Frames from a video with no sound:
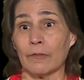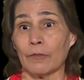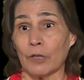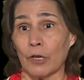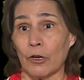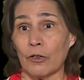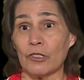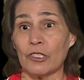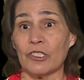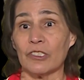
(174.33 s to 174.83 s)
of
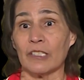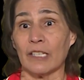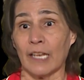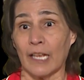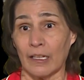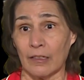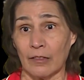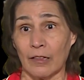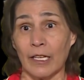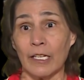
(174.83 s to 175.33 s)
coaches and
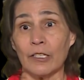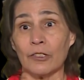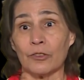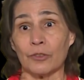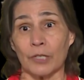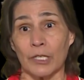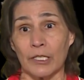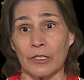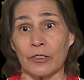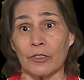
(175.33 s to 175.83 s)
athletic
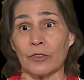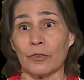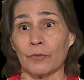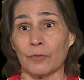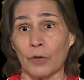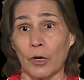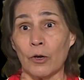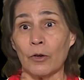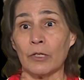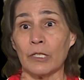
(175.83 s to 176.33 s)
directors
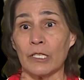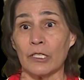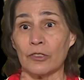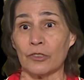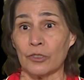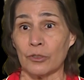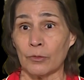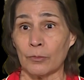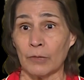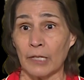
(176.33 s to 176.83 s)
voted
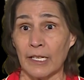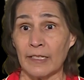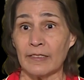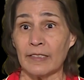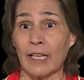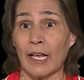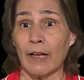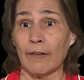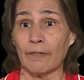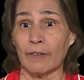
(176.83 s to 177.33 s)
to
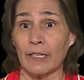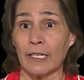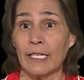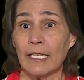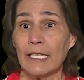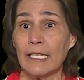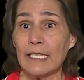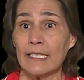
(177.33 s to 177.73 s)
let's have a